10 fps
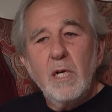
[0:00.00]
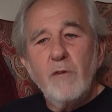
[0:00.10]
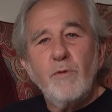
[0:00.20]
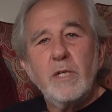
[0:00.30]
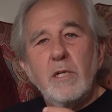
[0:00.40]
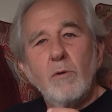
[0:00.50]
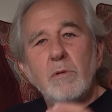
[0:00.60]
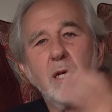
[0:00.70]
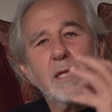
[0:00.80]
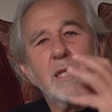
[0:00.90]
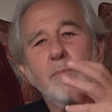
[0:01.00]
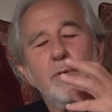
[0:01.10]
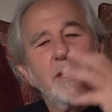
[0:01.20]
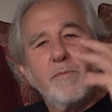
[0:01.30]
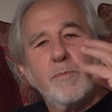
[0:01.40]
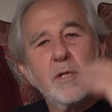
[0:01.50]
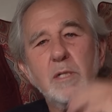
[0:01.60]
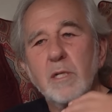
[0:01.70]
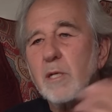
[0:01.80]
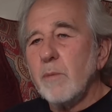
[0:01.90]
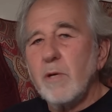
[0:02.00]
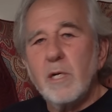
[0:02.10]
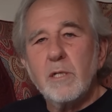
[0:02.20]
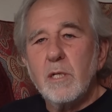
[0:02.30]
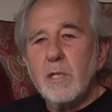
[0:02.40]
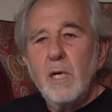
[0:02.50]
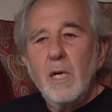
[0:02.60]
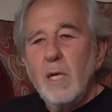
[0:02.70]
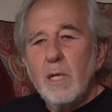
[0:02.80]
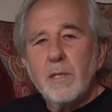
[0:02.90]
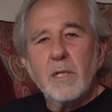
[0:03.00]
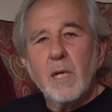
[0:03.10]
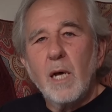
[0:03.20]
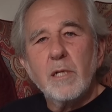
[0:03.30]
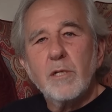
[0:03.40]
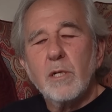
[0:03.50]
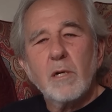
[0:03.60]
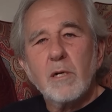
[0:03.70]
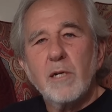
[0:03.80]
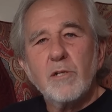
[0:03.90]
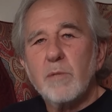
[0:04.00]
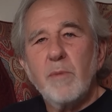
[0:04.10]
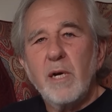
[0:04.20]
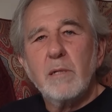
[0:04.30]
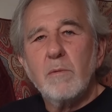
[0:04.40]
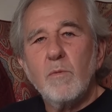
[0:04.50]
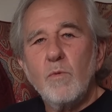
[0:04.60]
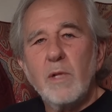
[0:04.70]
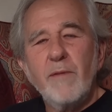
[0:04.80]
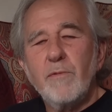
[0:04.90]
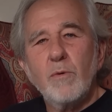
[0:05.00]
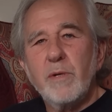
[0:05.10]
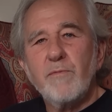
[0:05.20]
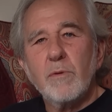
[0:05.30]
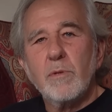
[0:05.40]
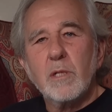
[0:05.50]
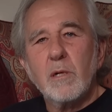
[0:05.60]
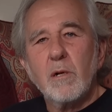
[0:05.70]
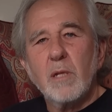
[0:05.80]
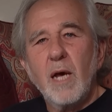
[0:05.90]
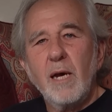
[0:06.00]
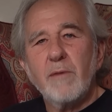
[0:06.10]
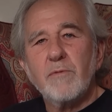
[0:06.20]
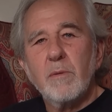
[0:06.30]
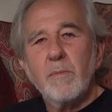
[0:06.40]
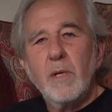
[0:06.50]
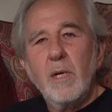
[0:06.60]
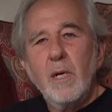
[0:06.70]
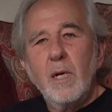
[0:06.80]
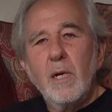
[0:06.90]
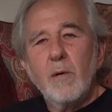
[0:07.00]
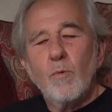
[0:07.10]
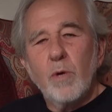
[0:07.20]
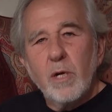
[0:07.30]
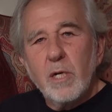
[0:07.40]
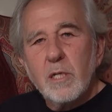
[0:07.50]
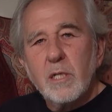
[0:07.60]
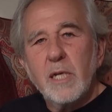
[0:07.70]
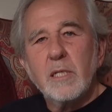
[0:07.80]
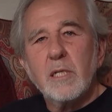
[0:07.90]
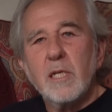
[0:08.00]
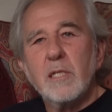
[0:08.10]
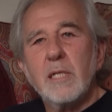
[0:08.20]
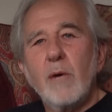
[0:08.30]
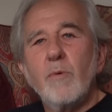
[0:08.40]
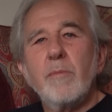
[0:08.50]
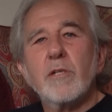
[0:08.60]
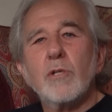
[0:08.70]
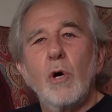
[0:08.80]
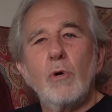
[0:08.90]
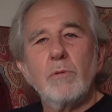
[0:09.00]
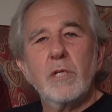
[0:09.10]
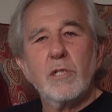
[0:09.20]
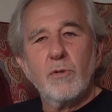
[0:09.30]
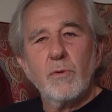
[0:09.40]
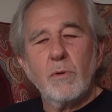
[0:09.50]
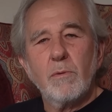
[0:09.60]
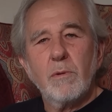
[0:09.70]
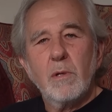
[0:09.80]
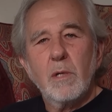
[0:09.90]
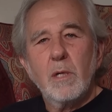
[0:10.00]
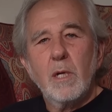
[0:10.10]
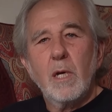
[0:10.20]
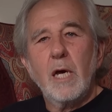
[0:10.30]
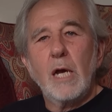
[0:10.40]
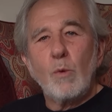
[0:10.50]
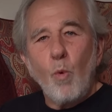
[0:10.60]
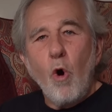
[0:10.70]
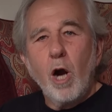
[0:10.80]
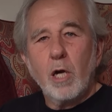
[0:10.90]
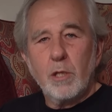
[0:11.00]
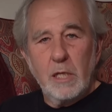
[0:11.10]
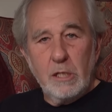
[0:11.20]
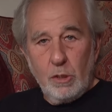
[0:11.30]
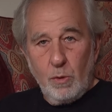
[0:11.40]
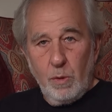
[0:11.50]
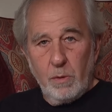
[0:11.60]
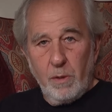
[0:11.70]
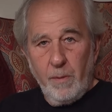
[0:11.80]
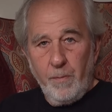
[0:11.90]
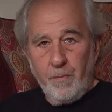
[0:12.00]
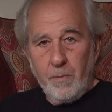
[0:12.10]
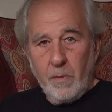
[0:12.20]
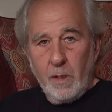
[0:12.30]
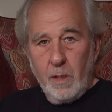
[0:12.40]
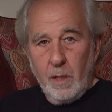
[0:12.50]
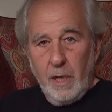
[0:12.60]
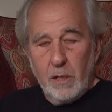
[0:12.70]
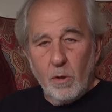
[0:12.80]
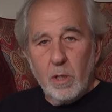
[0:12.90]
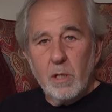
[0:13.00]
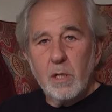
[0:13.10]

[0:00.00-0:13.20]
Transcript: if we don't take that belief and put it into the subconscious, the knowledge in our conscious mind will have no influence on our lives. We're in a state that says now we must own this truth and walk this truth in order